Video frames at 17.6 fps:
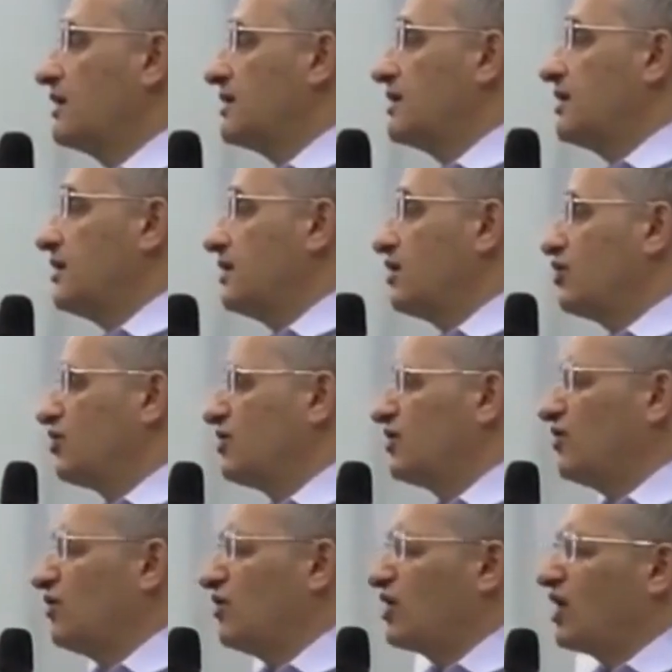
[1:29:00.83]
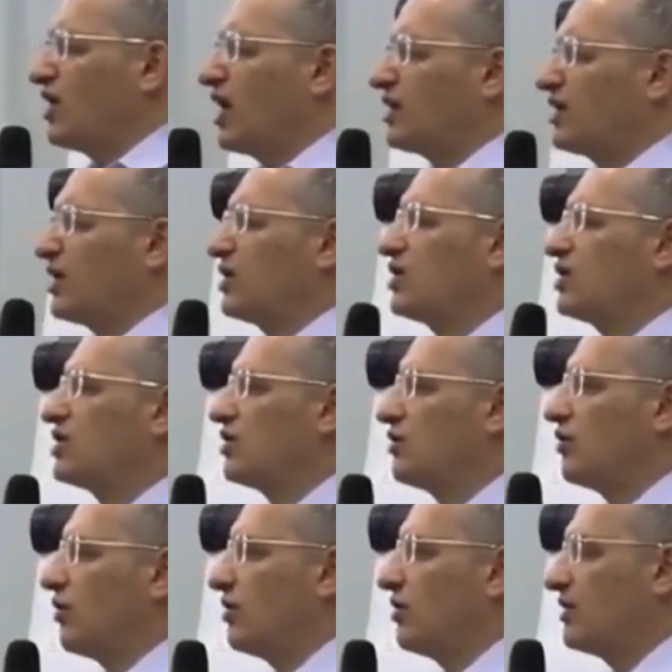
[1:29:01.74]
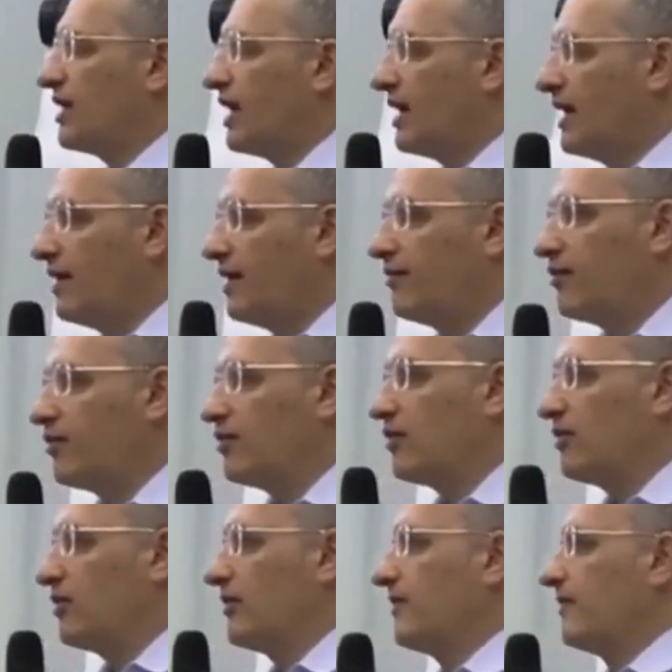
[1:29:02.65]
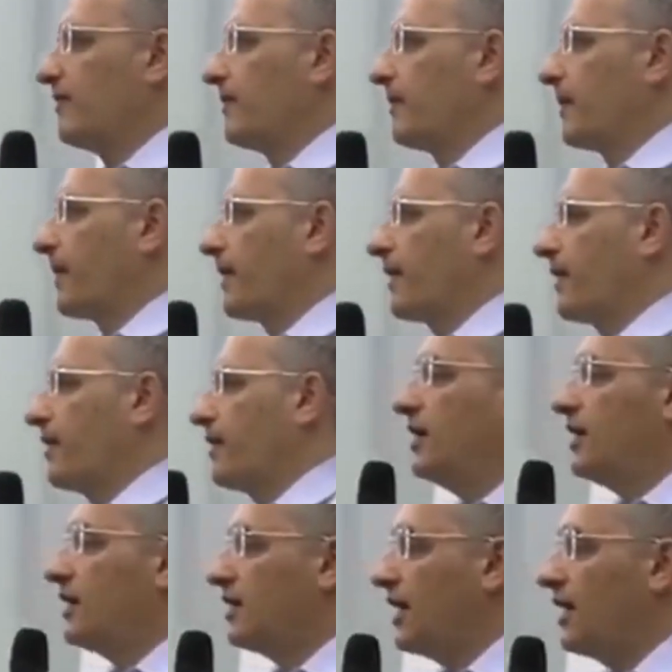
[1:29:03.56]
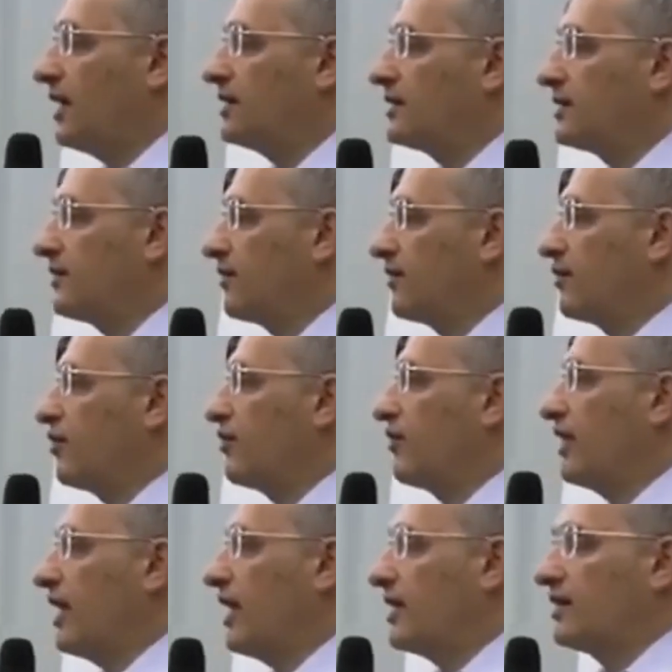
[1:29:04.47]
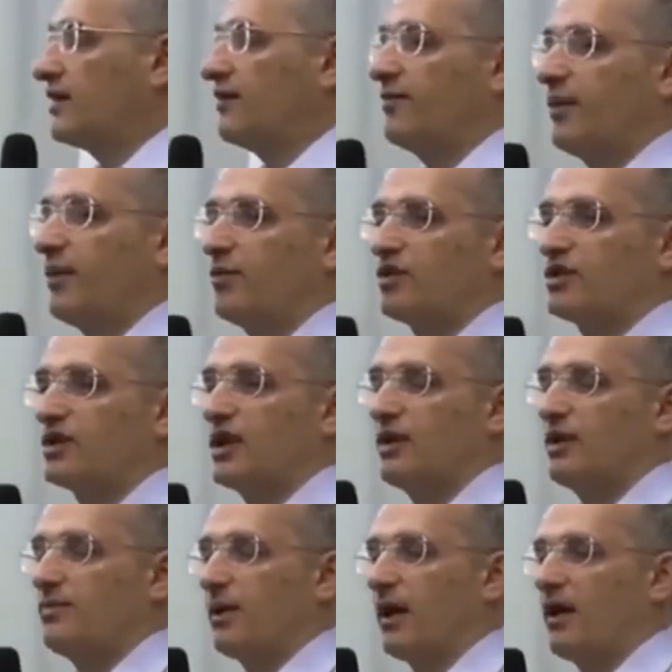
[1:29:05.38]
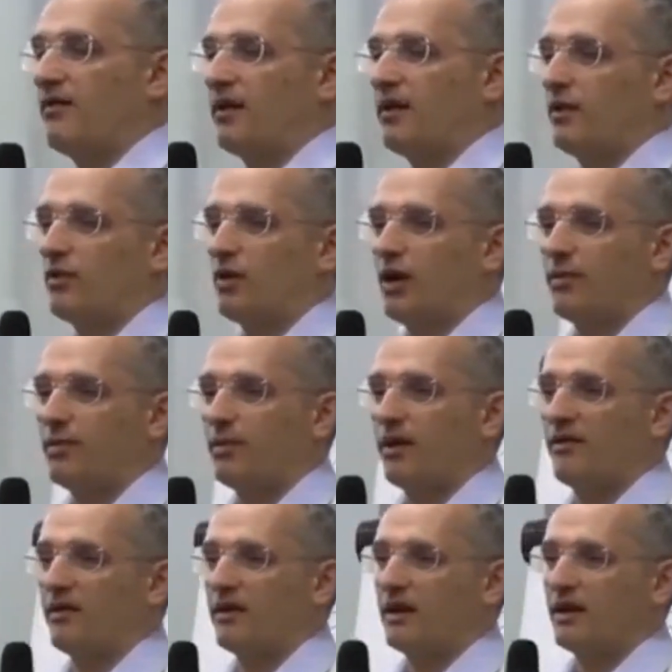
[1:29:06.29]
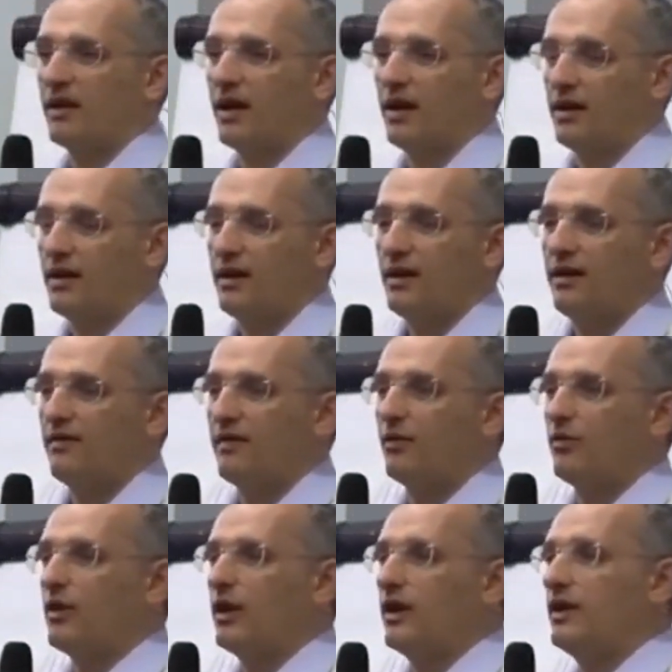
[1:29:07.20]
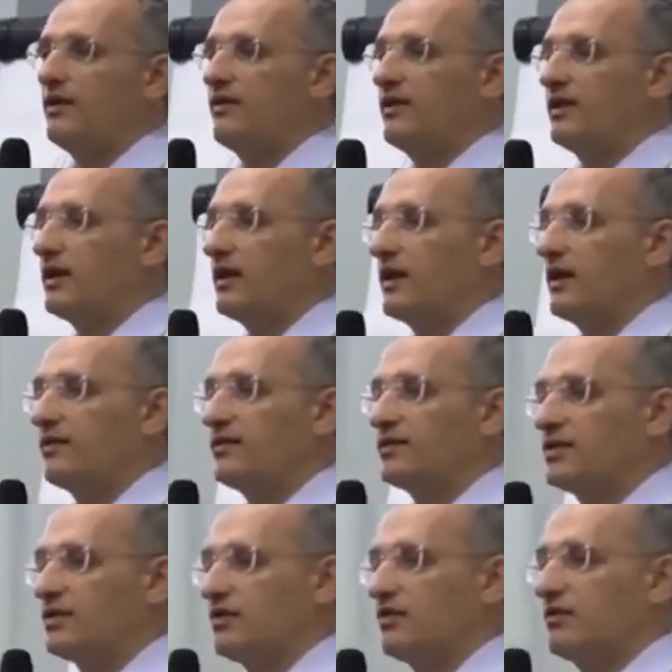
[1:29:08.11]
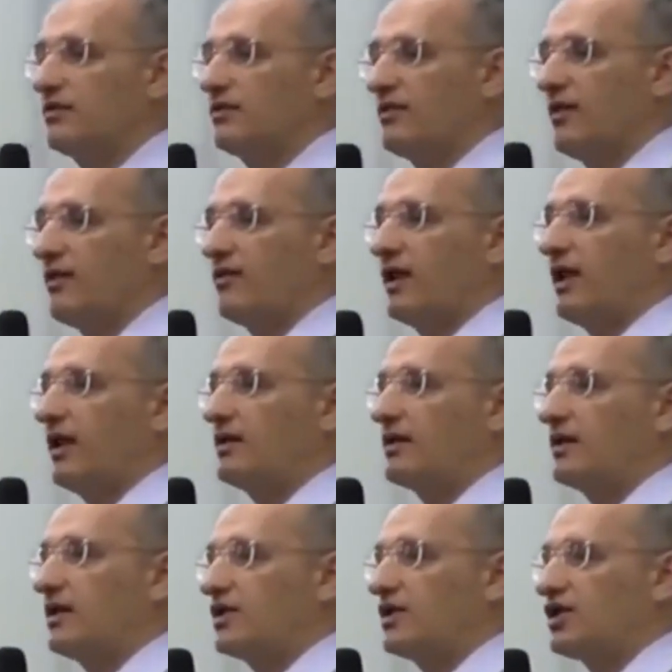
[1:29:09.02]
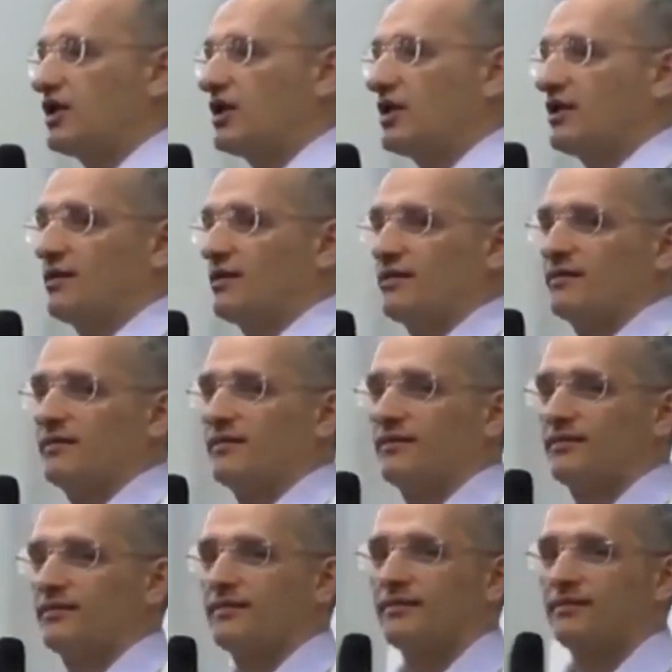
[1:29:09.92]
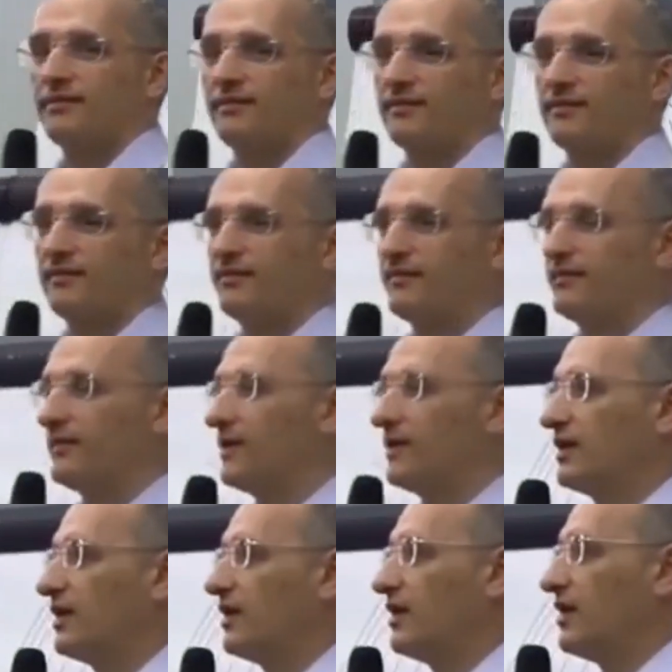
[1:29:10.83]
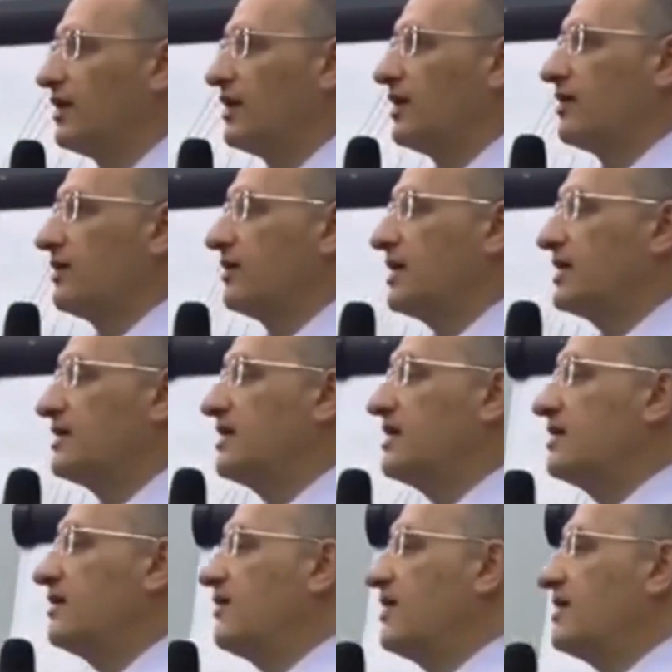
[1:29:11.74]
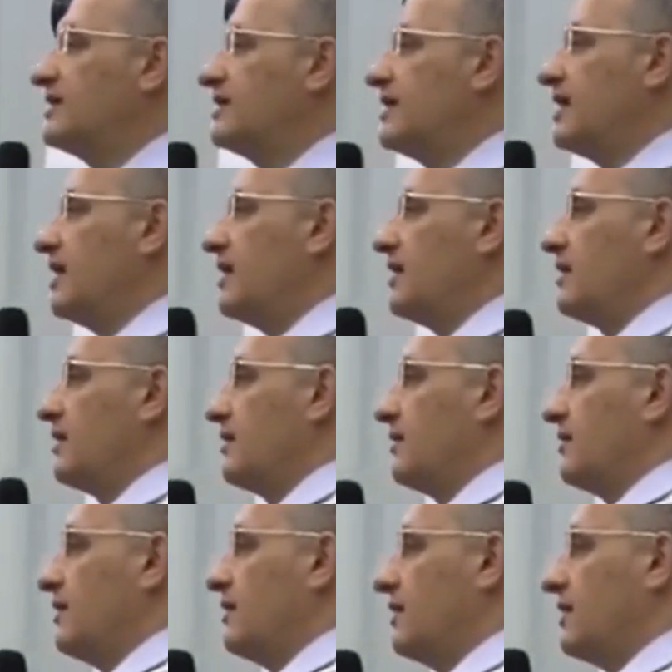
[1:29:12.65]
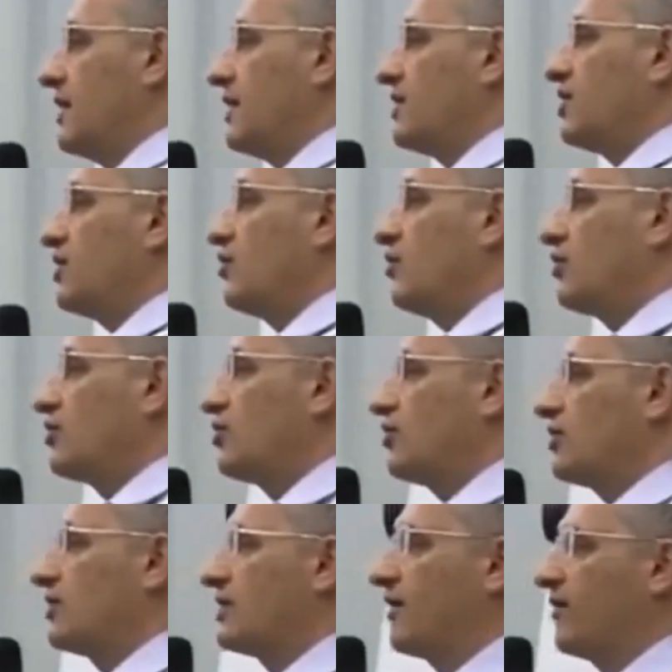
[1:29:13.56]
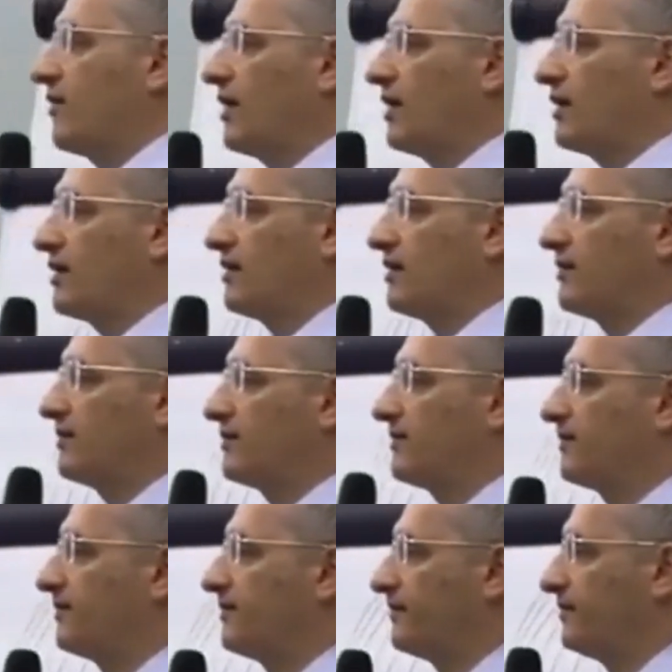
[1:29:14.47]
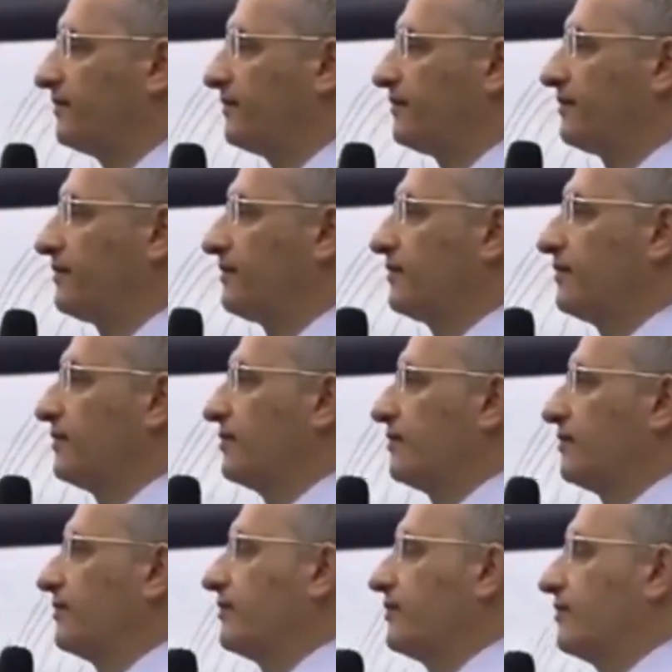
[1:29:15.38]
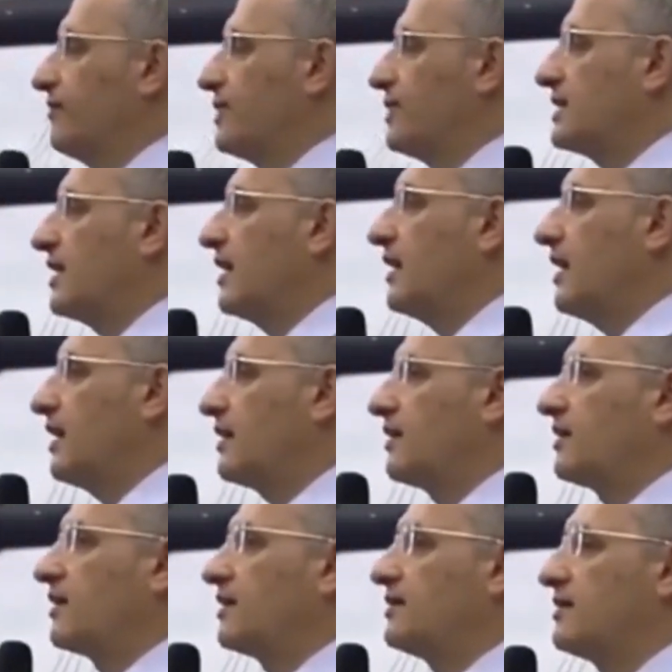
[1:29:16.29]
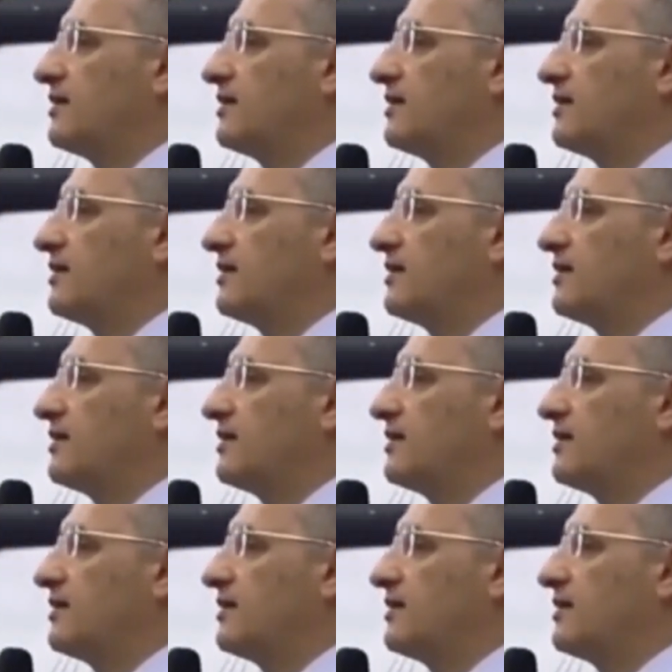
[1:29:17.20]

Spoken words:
If you feel somehow uncomfortable, switch to the left side. One of the 2 options will help. You can wear them either on your right arm and right leg or on your left arm and left leg. You have 2 options. How many minutes should these be worn? Wear them all day and even leave them on at night. Wear them constantly.